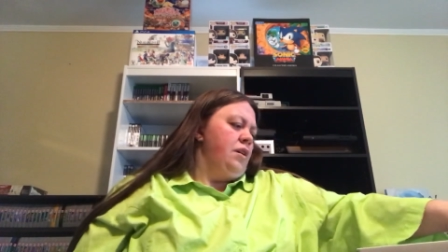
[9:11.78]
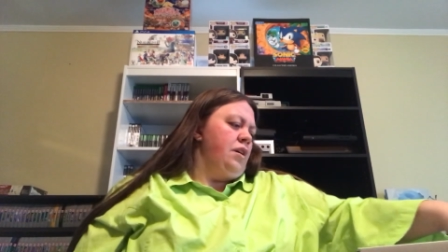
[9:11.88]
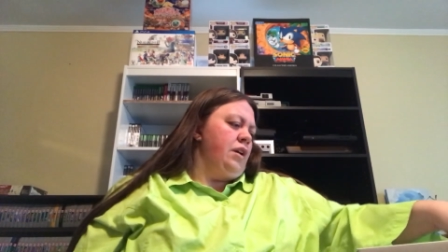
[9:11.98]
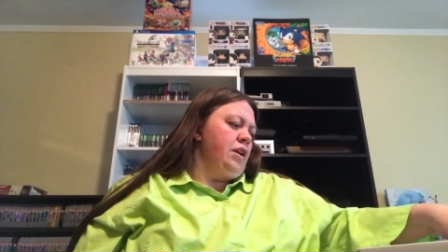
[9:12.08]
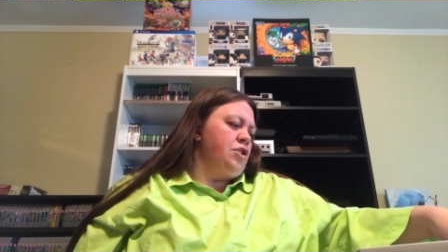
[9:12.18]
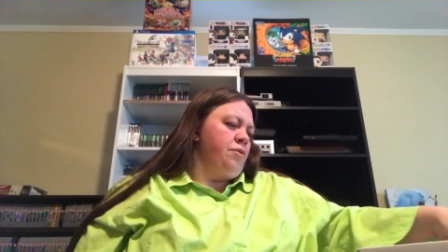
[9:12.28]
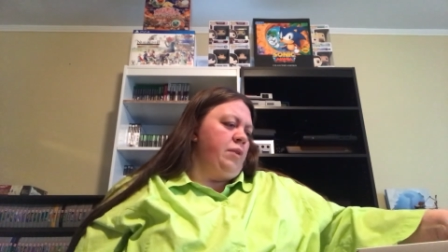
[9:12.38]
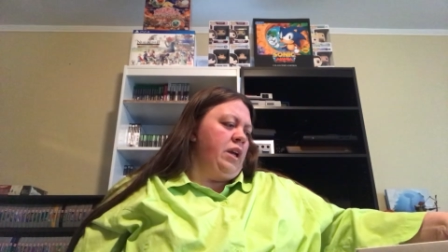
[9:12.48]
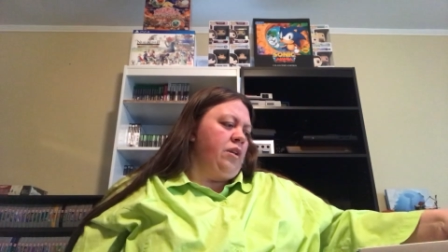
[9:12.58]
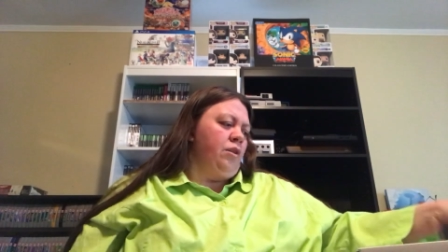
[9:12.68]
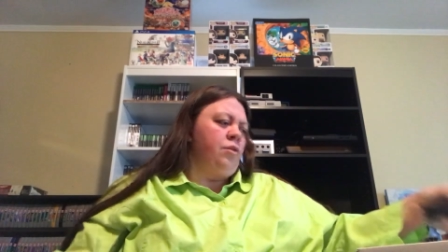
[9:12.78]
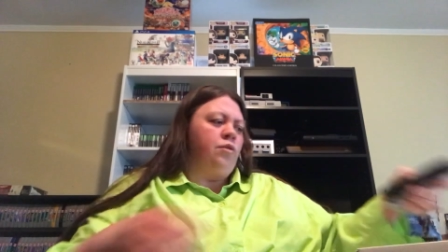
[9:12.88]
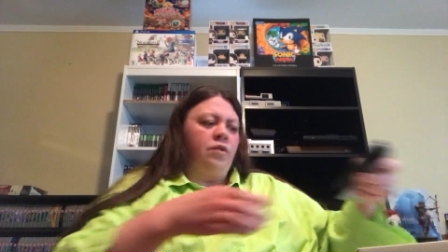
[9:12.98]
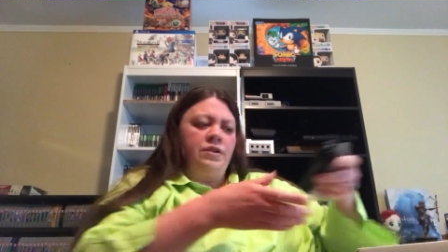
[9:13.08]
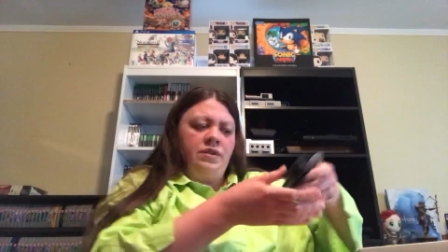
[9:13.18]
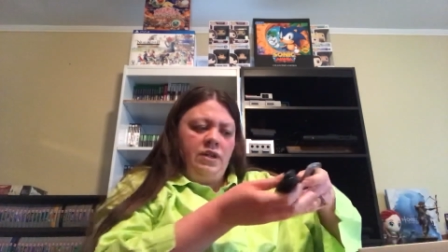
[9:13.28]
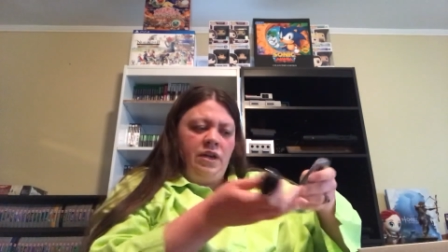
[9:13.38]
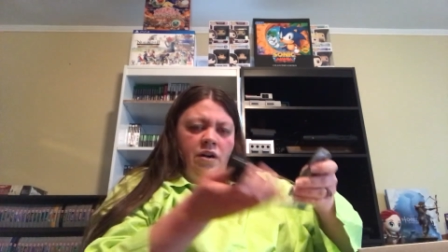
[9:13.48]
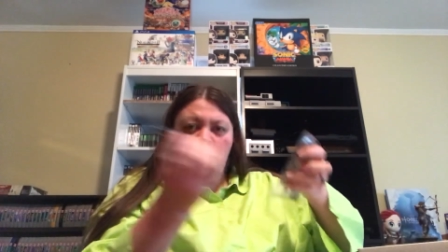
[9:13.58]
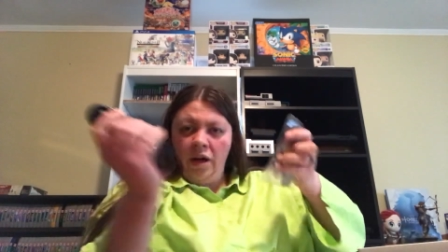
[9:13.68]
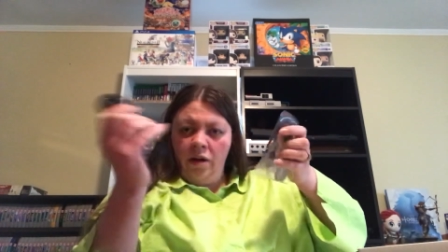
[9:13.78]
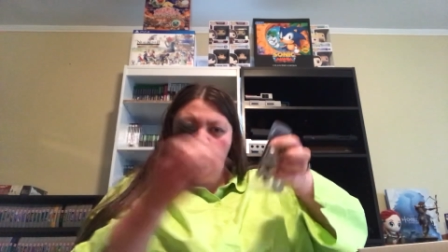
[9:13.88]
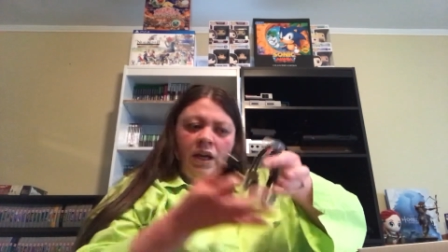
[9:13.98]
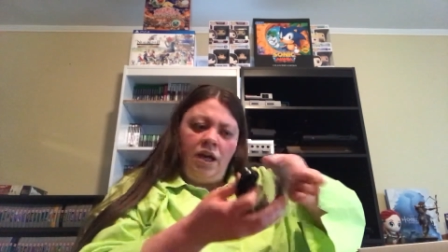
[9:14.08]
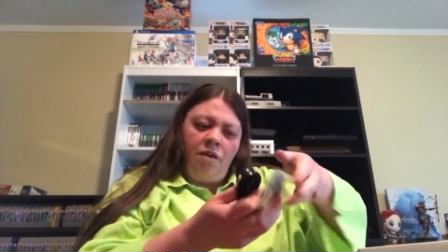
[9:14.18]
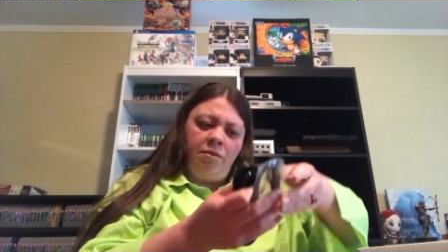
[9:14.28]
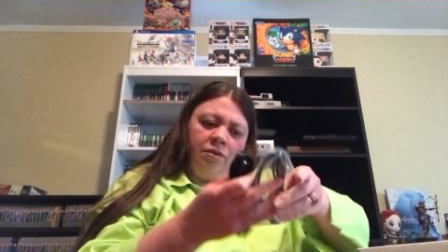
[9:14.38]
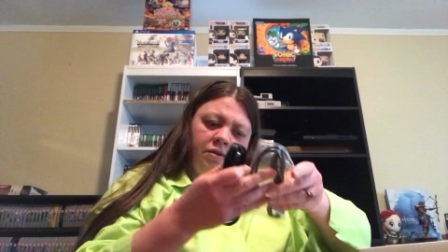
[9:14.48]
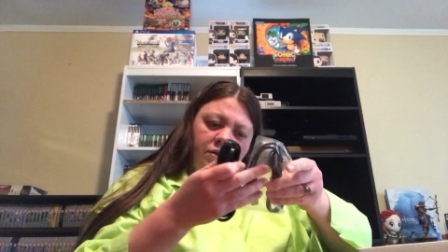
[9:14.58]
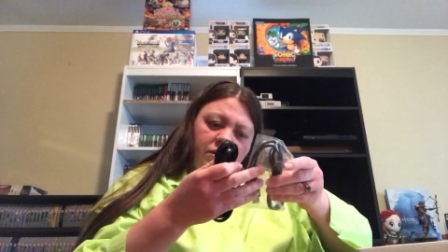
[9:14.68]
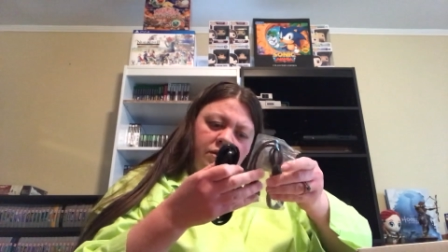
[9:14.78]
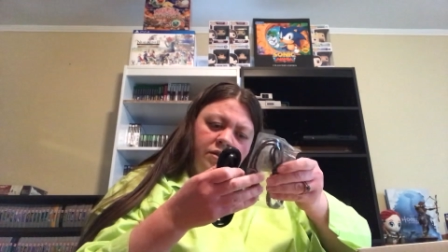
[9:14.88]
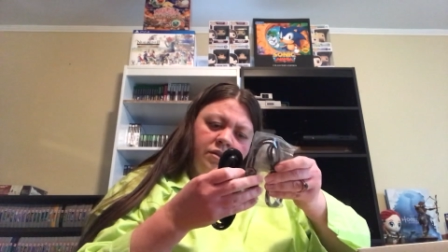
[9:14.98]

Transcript: And you got your regular cords here, power cable.